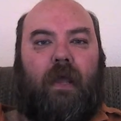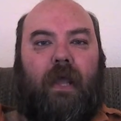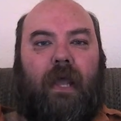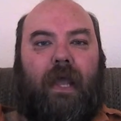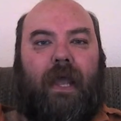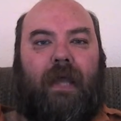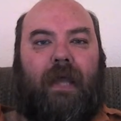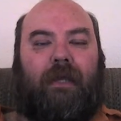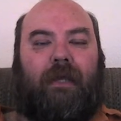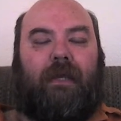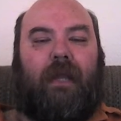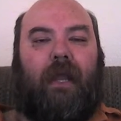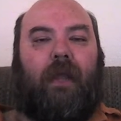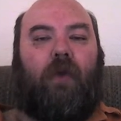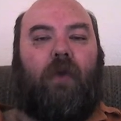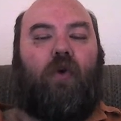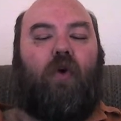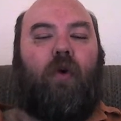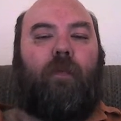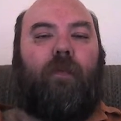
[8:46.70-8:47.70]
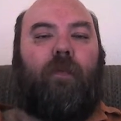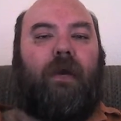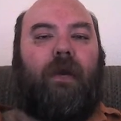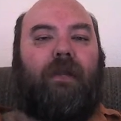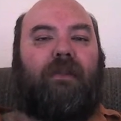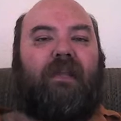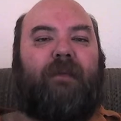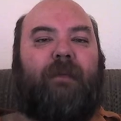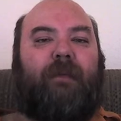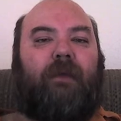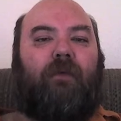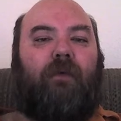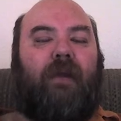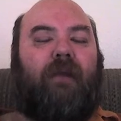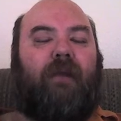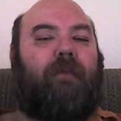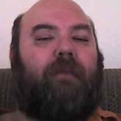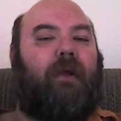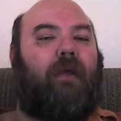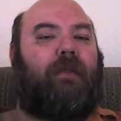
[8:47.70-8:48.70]
and incorporate them and
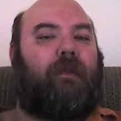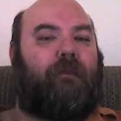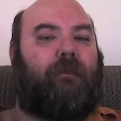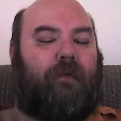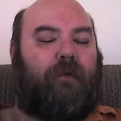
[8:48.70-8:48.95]
rebuild them